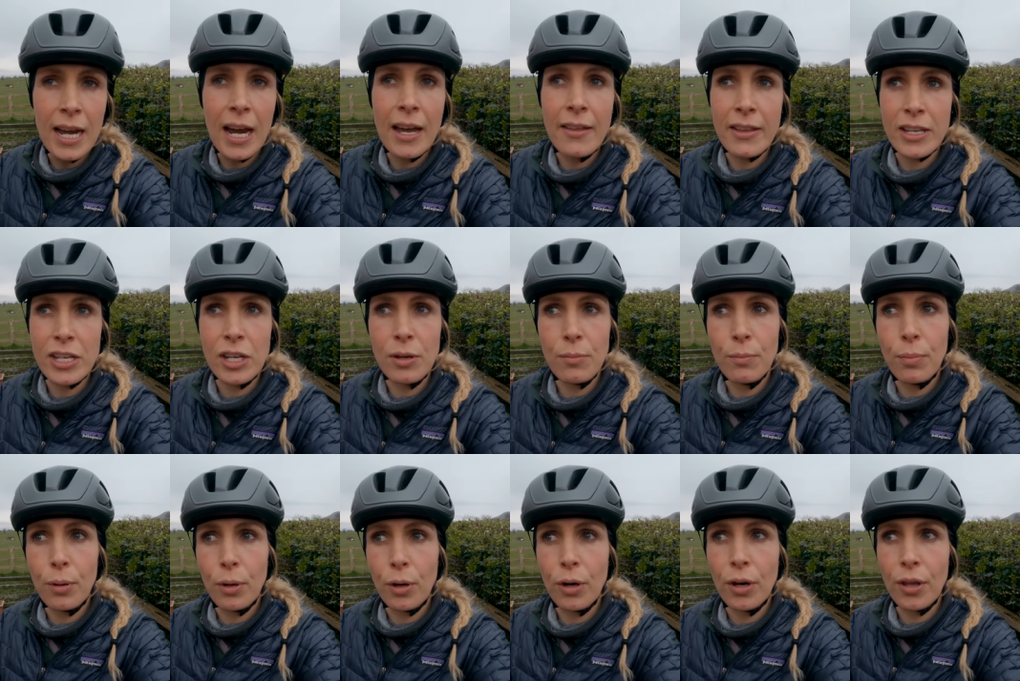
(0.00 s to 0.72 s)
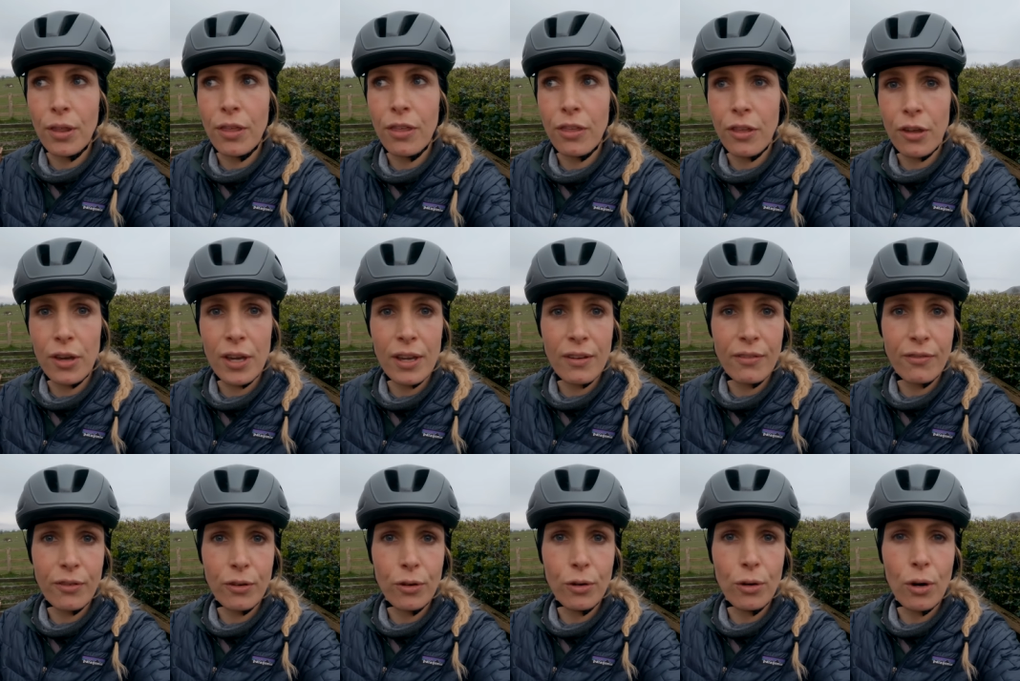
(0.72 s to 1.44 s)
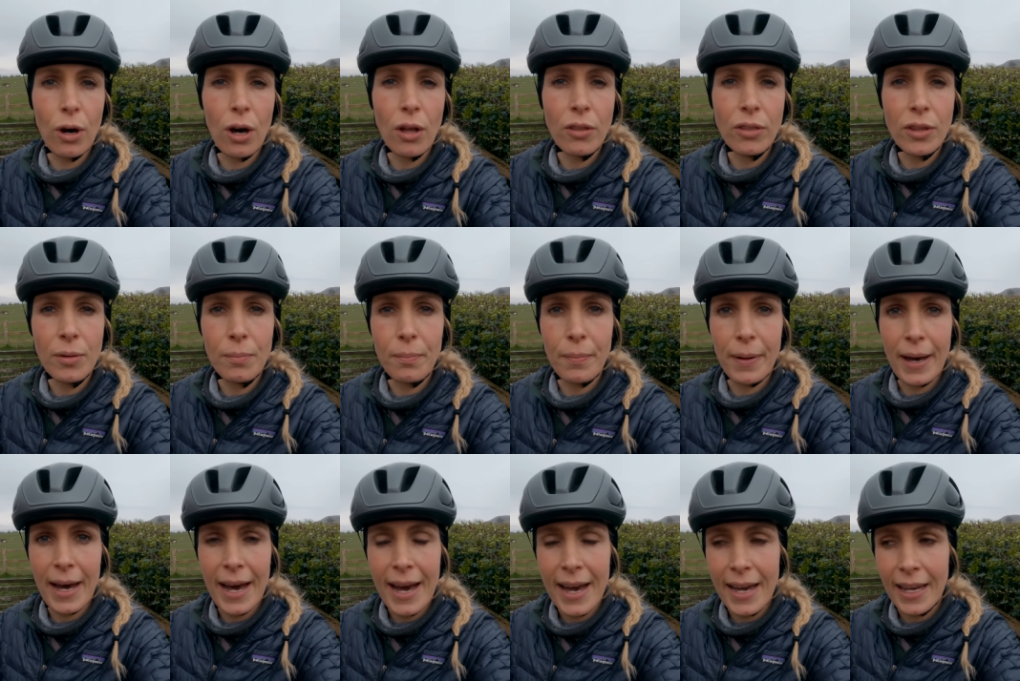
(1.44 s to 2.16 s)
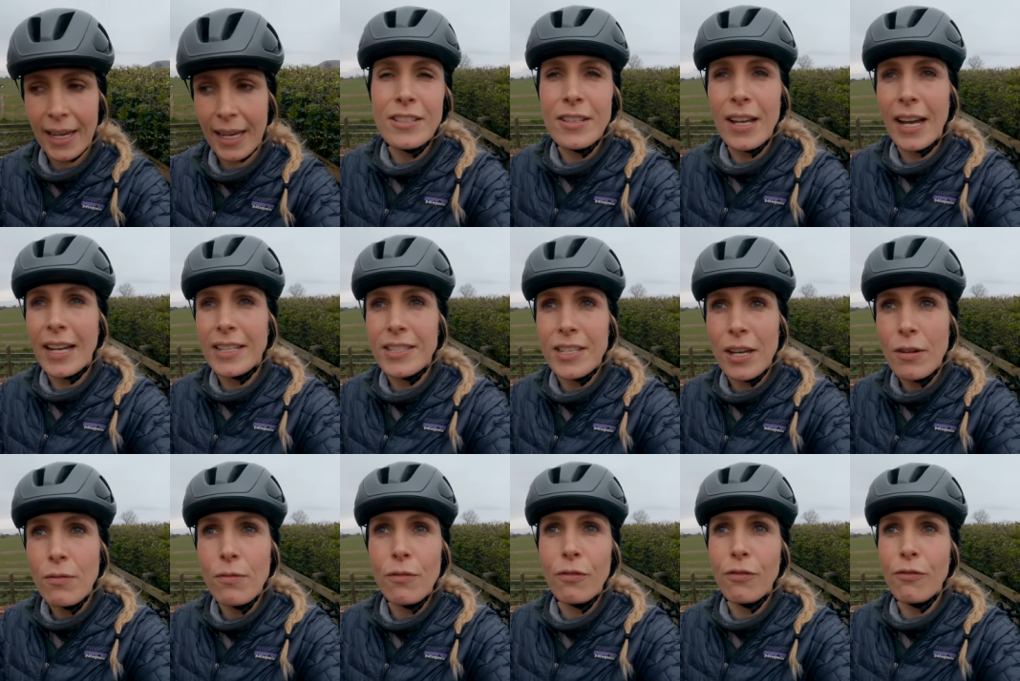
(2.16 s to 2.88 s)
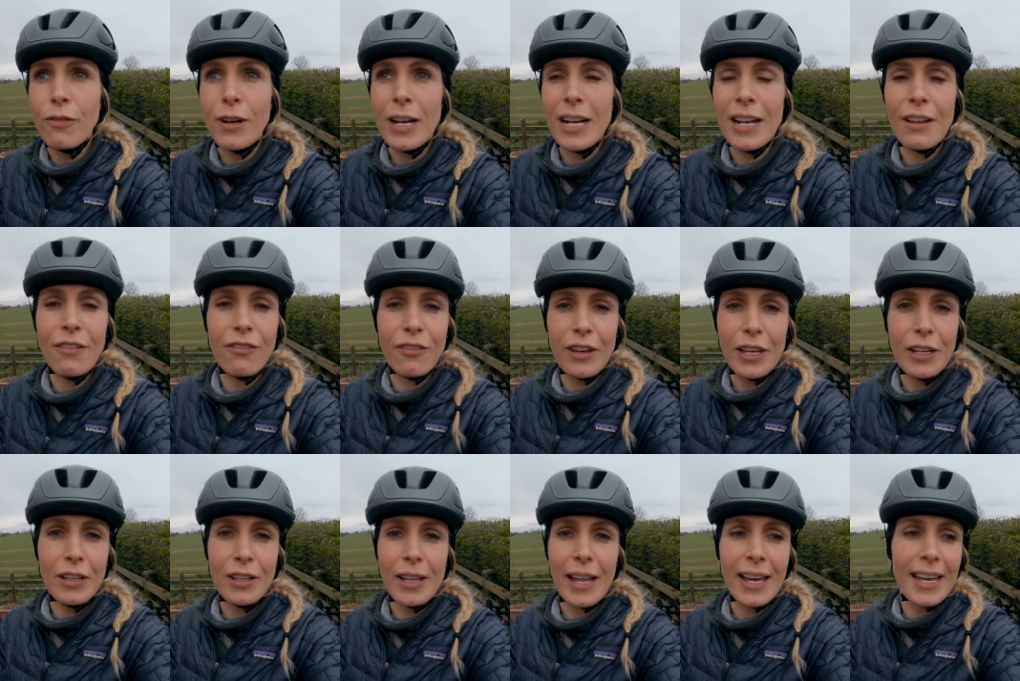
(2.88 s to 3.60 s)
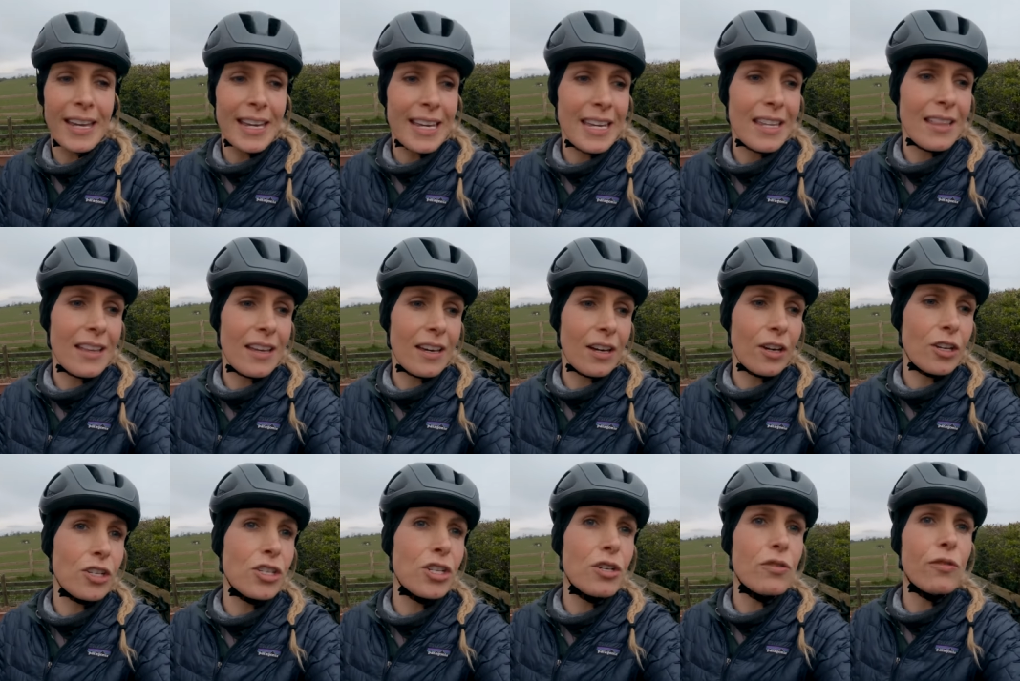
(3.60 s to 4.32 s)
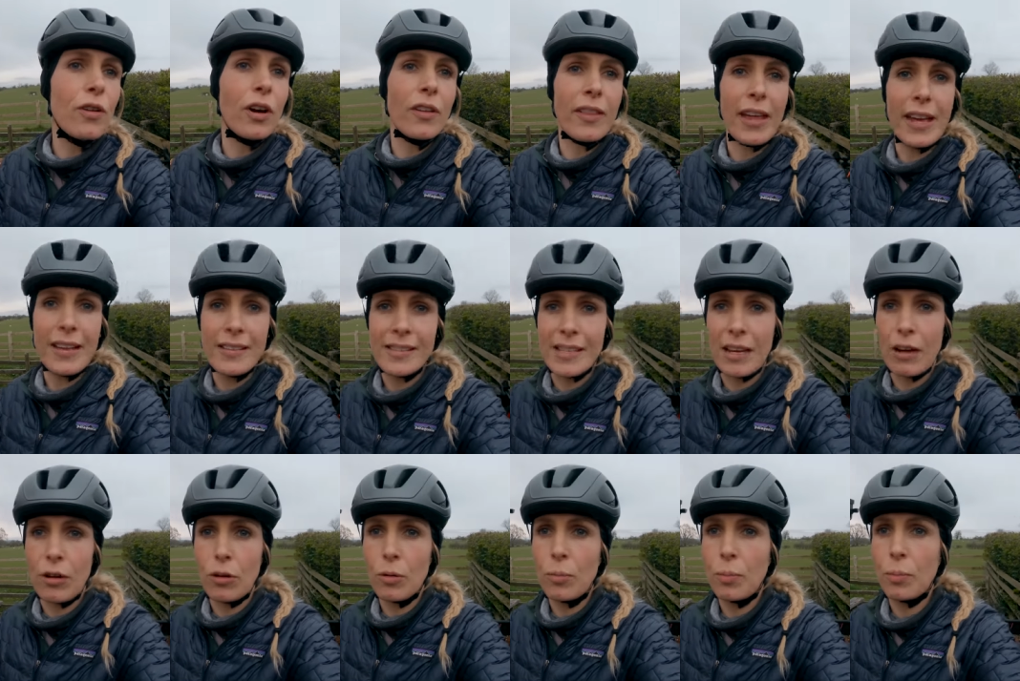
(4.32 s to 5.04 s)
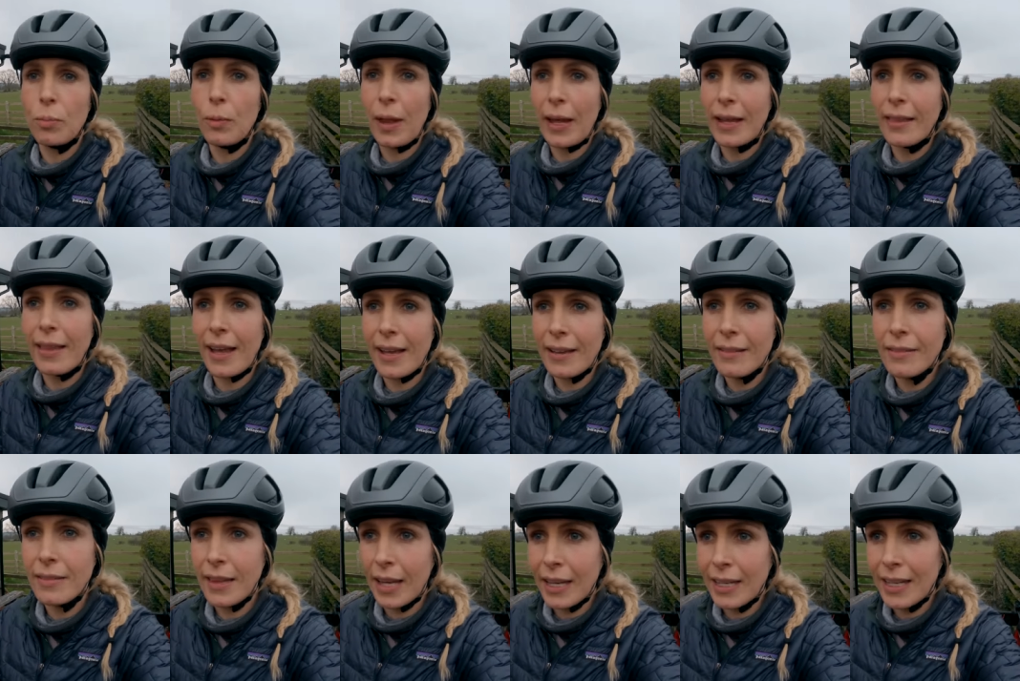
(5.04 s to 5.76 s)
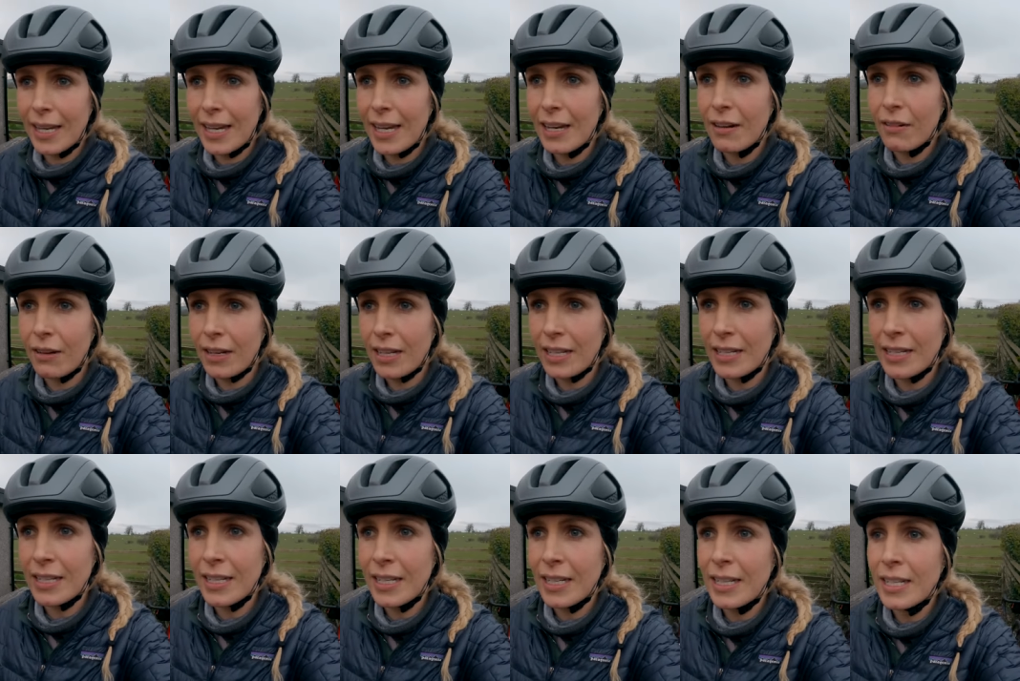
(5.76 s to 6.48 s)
and then you can put a 34 on the back. I don't really feel like either because you've got that set up like that that gearing.